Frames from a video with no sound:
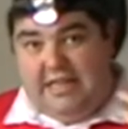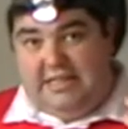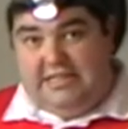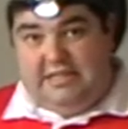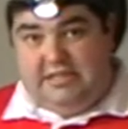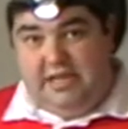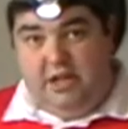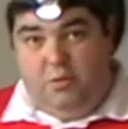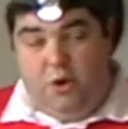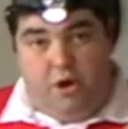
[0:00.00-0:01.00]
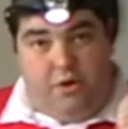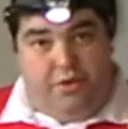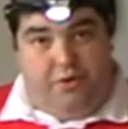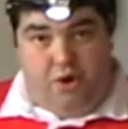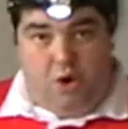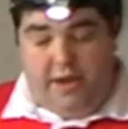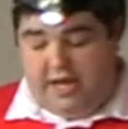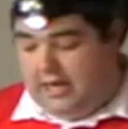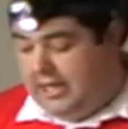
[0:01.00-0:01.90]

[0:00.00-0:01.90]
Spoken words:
they still weren't throwing